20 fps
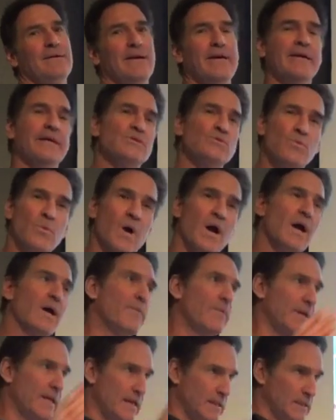His
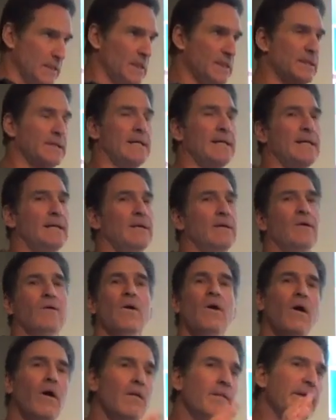work, when I looked at it,
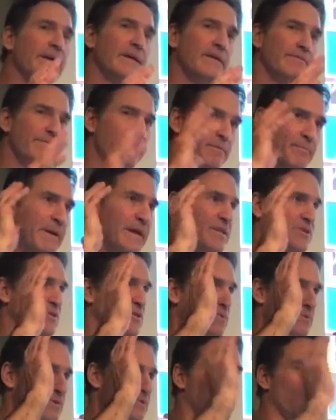all the
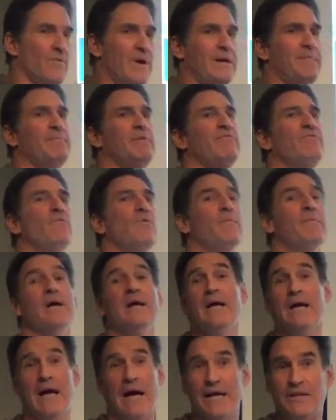information was right before.
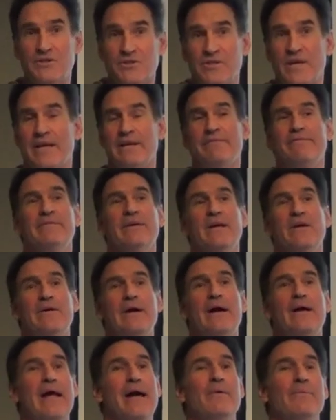I just had to figure
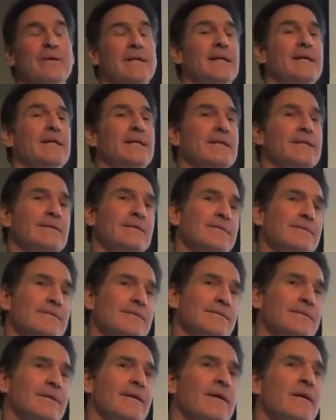out how he did it.
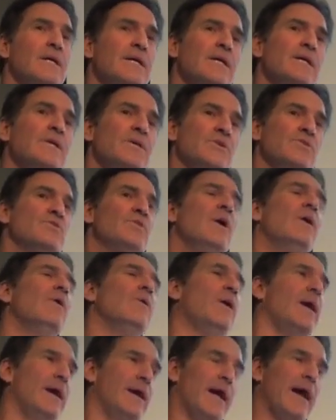So
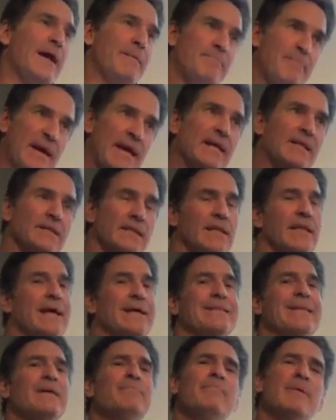I, I painted
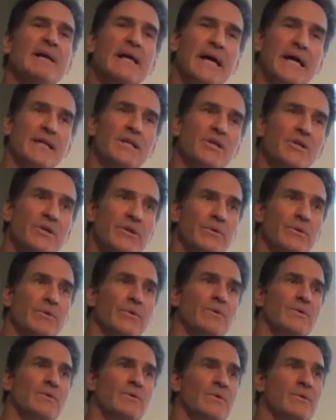like that, but I
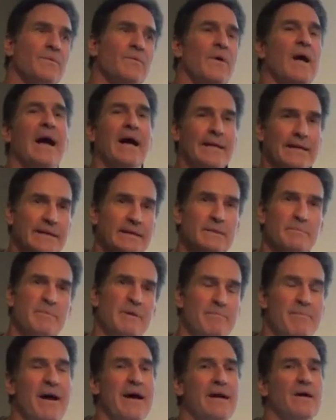knew I need to
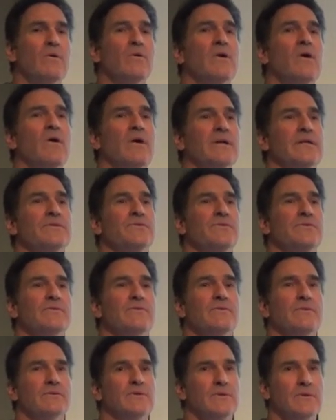be my own
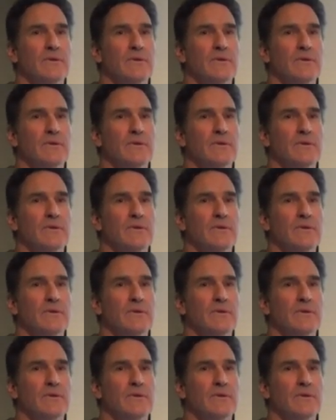artist